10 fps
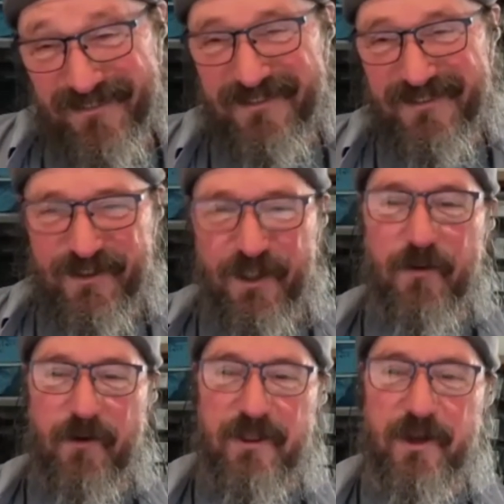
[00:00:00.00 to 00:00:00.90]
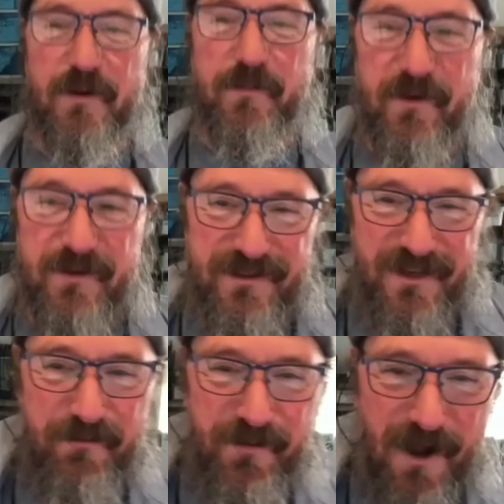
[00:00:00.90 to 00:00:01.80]
So there were
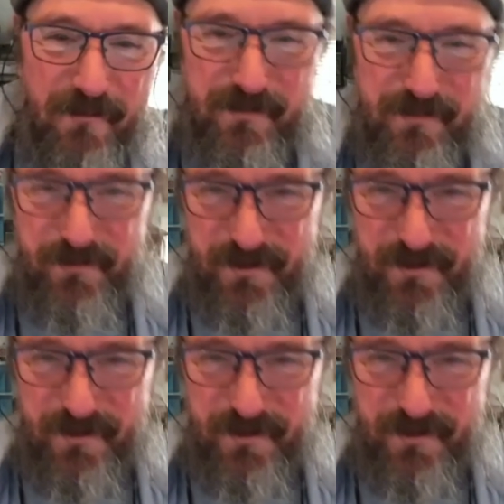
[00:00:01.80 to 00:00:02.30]
some problems with